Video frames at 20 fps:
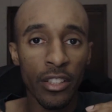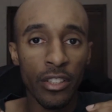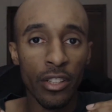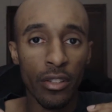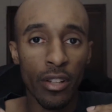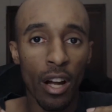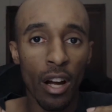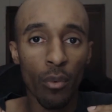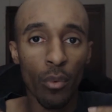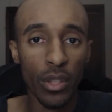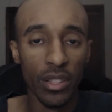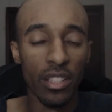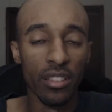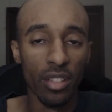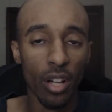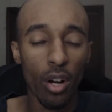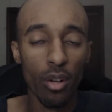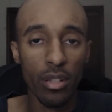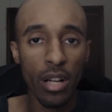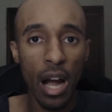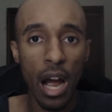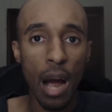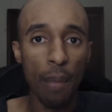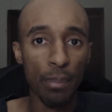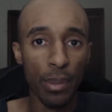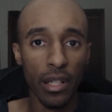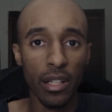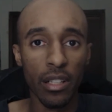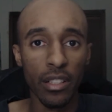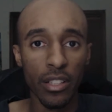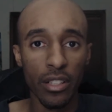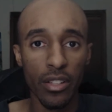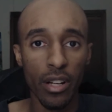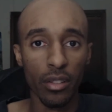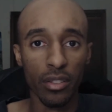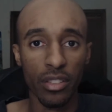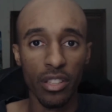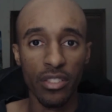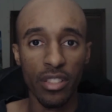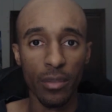you know, with this whole COPPA, you
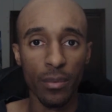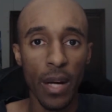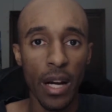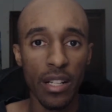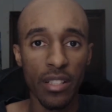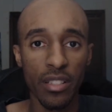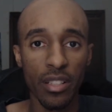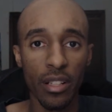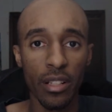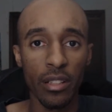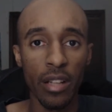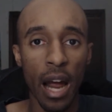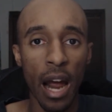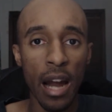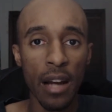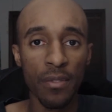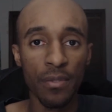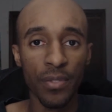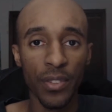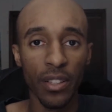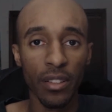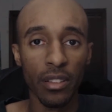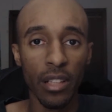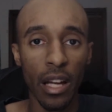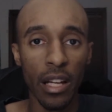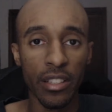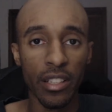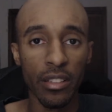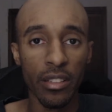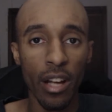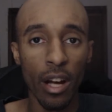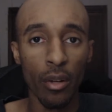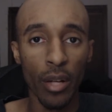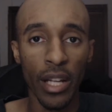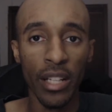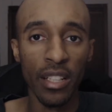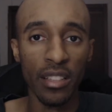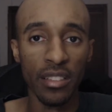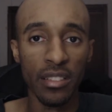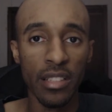know, situation, I feel like, you know,
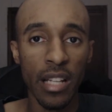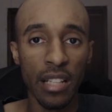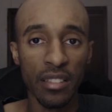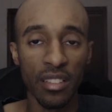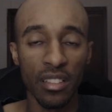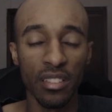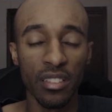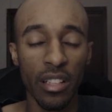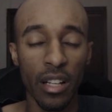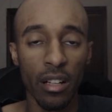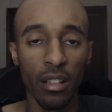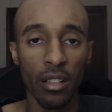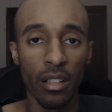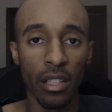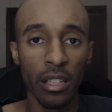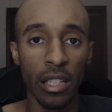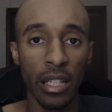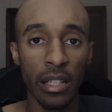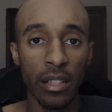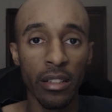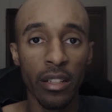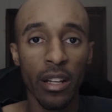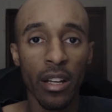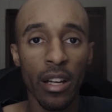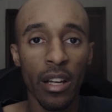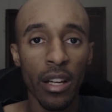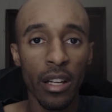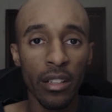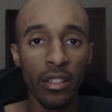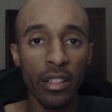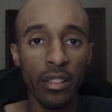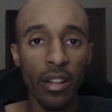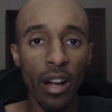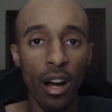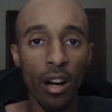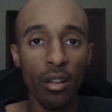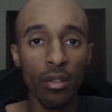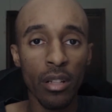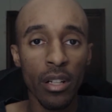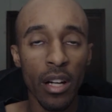it is necessarily, you
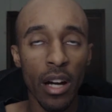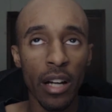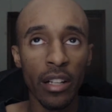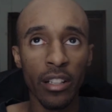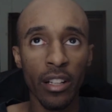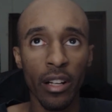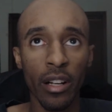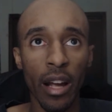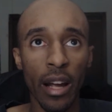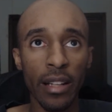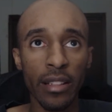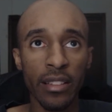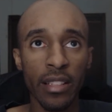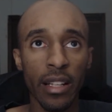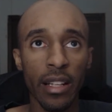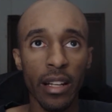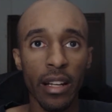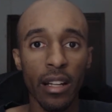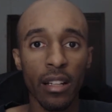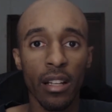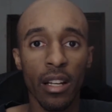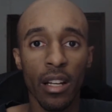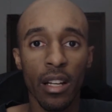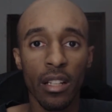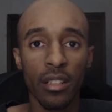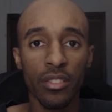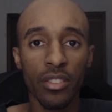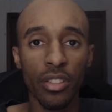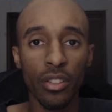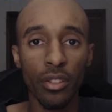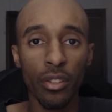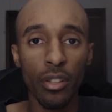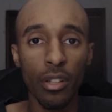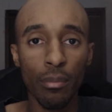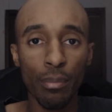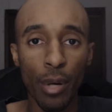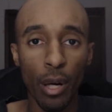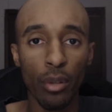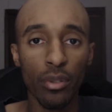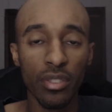know, a good idea
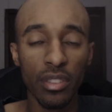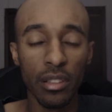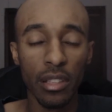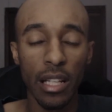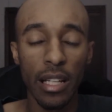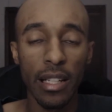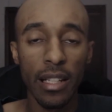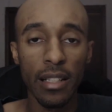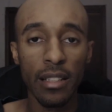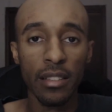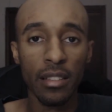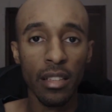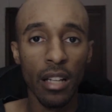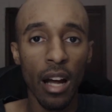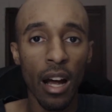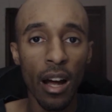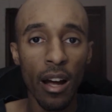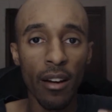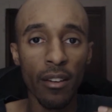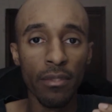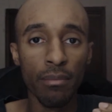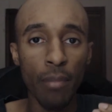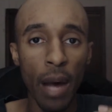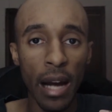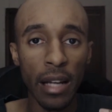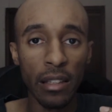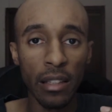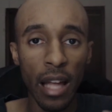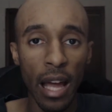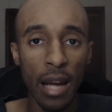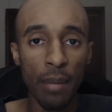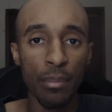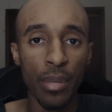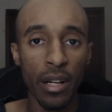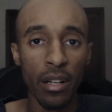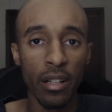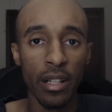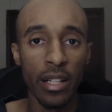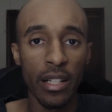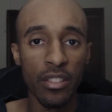to post links of my
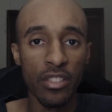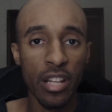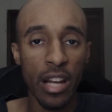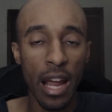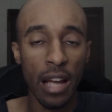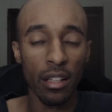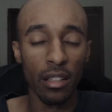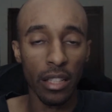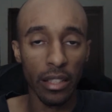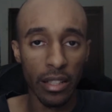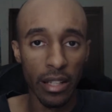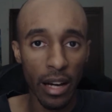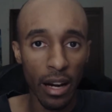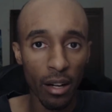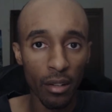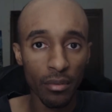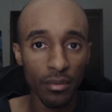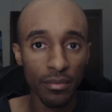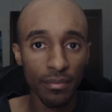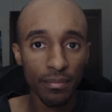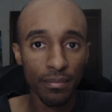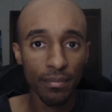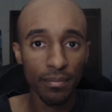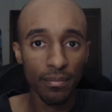LBRY channel account